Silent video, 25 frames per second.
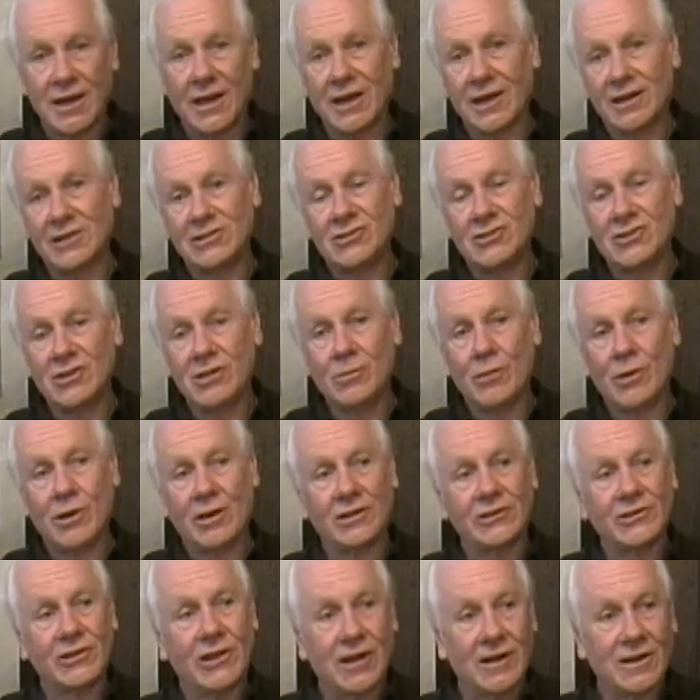
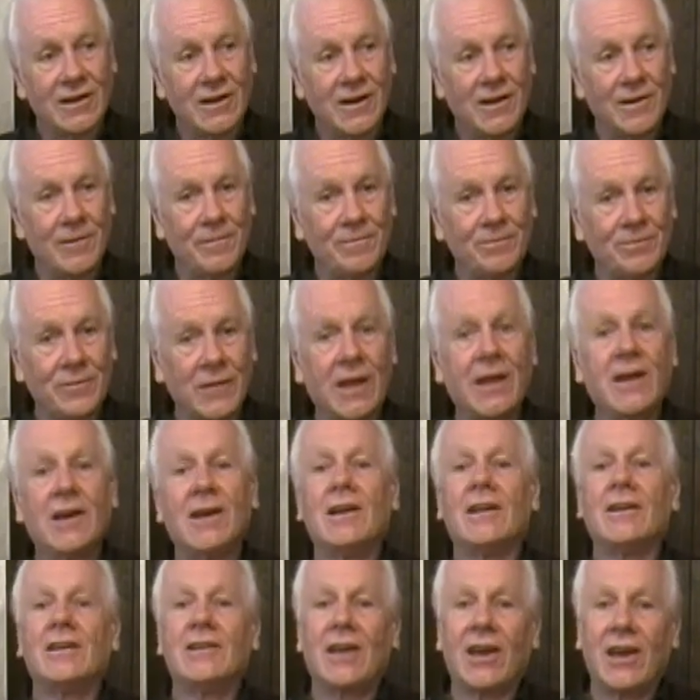@gmail.com.
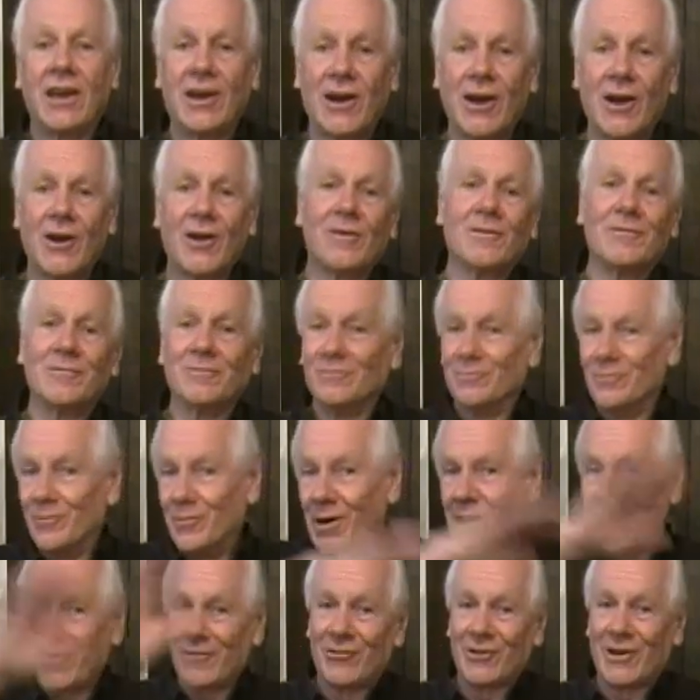Take care.
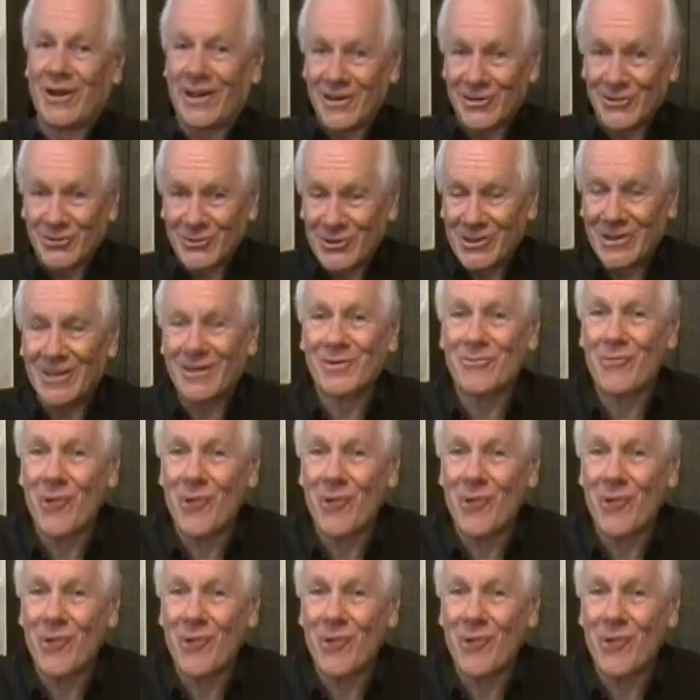Bye for now. See you